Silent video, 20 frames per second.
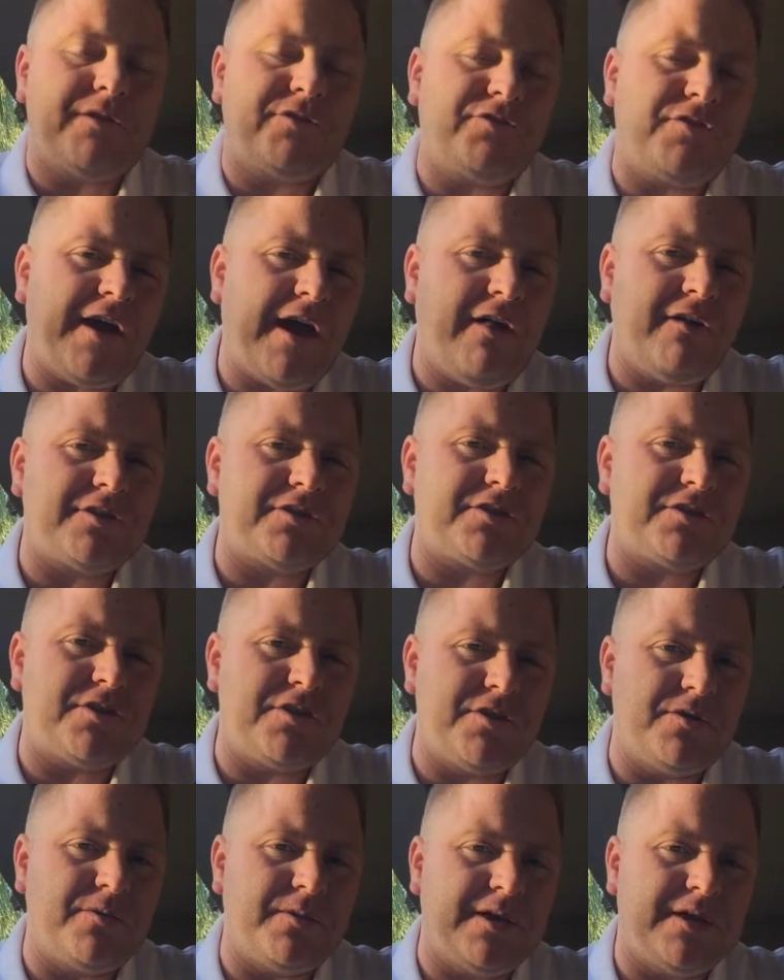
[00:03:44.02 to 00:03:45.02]
challenge
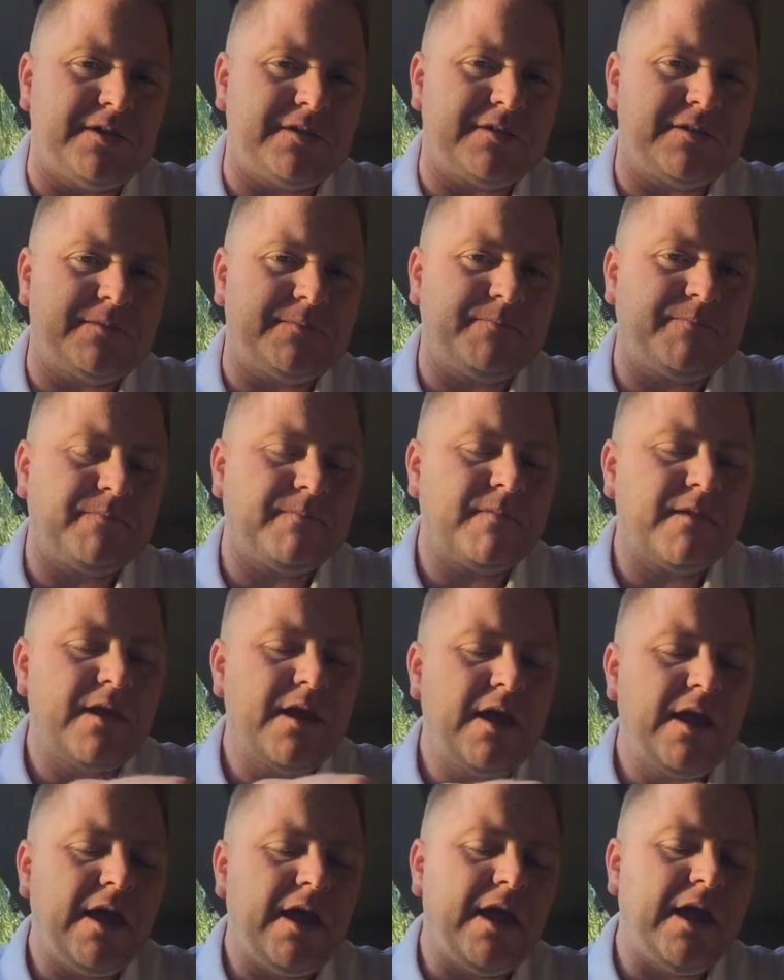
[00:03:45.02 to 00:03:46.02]
to you
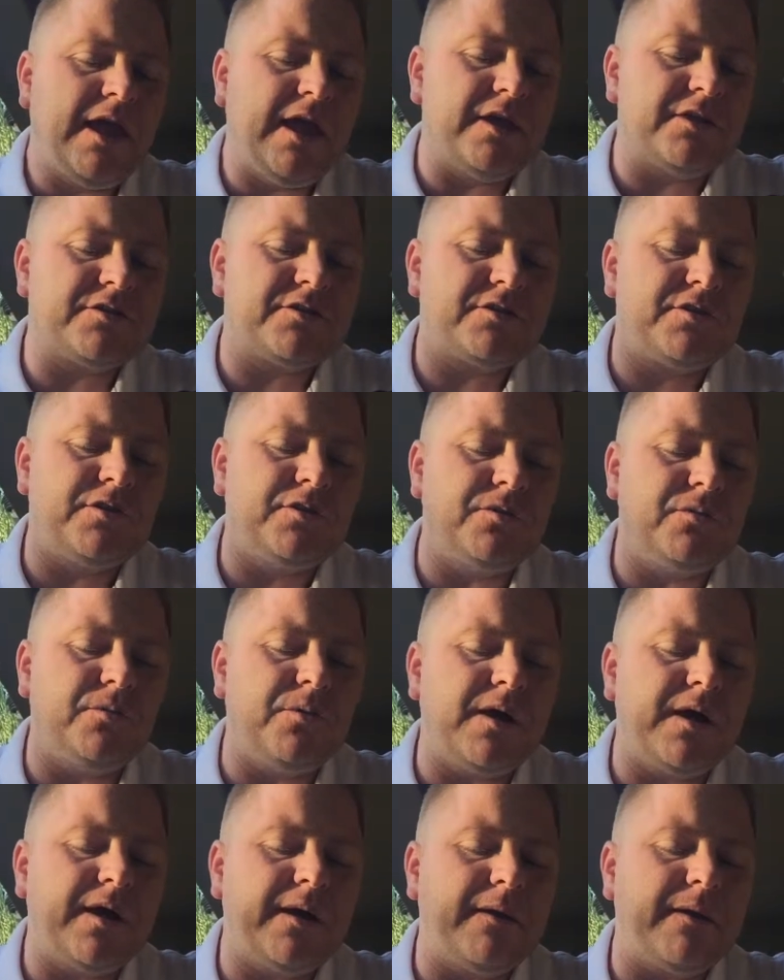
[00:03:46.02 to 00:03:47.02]
is
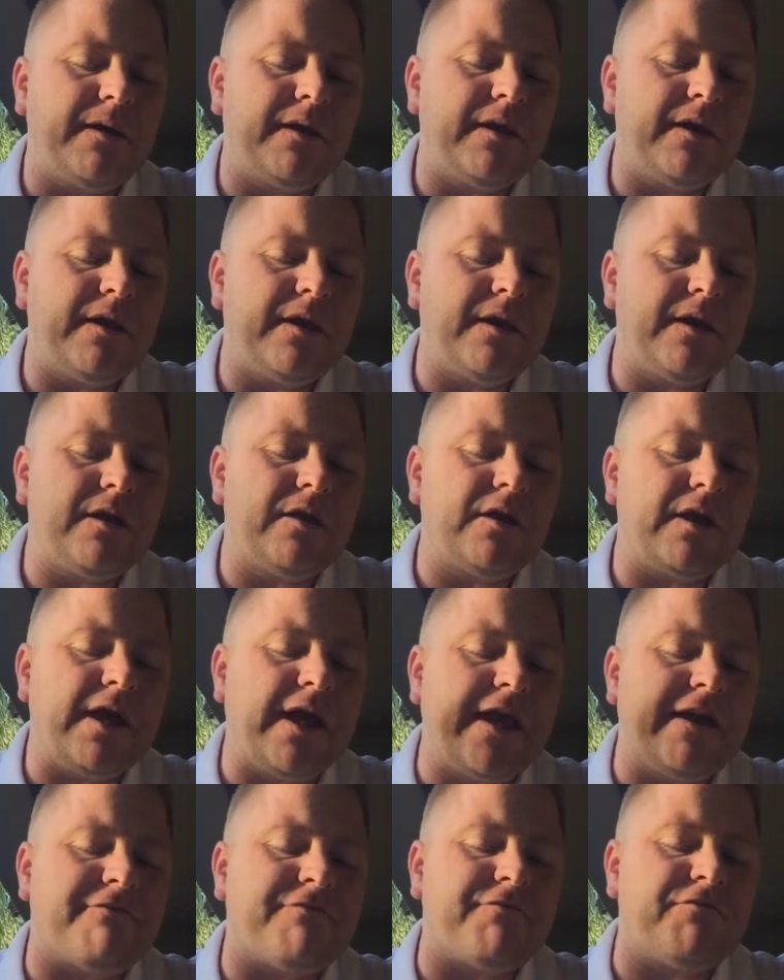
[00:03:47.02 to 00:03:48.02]
to,
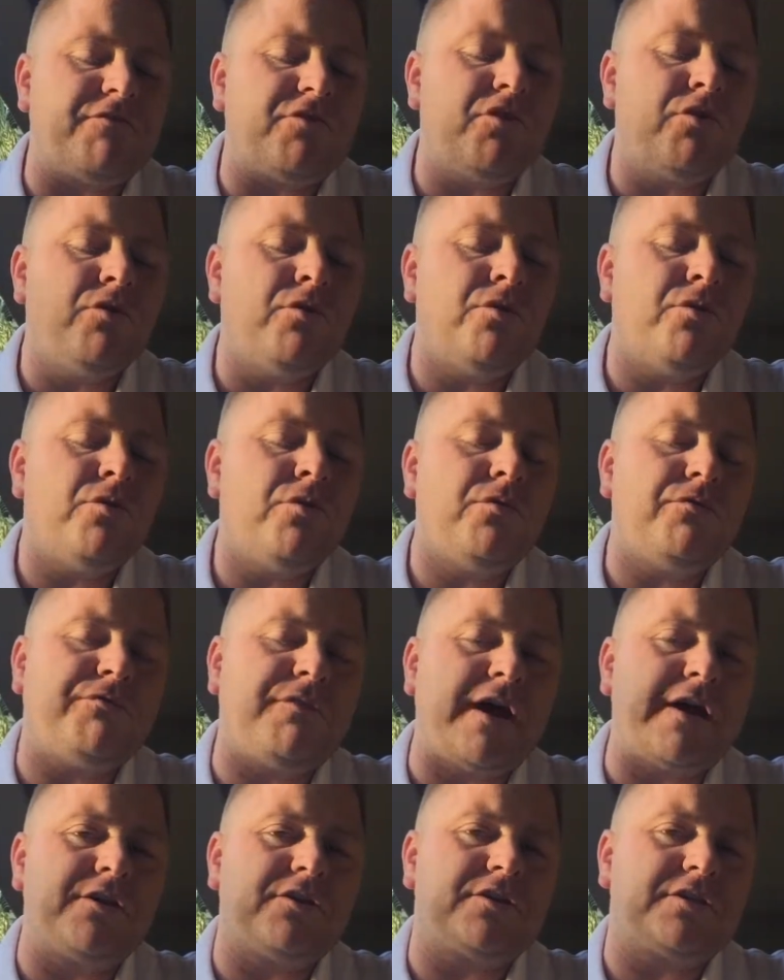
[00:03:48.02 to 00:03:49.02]
if you
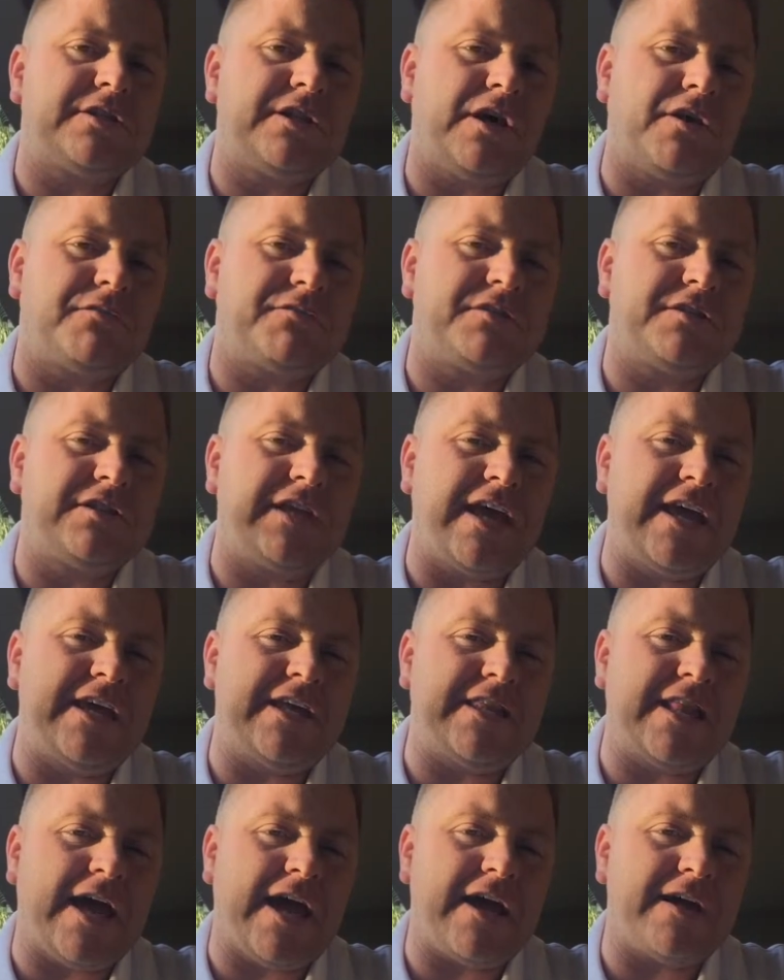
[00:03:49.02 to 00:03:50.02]
find yourself
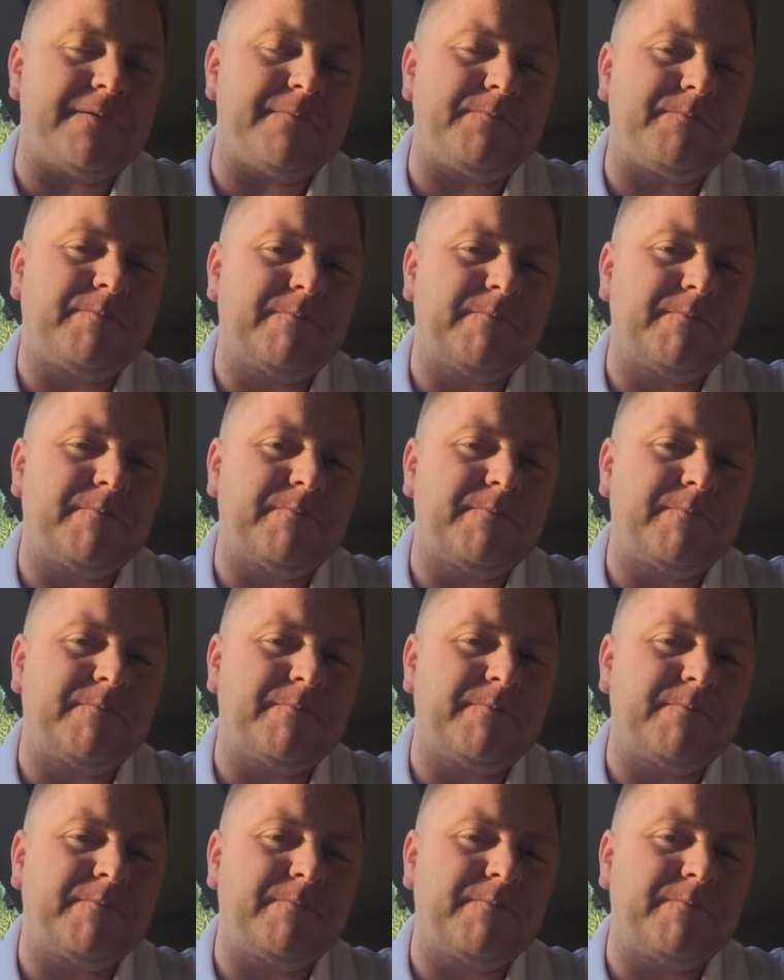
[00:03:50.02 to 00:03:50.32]
saying that,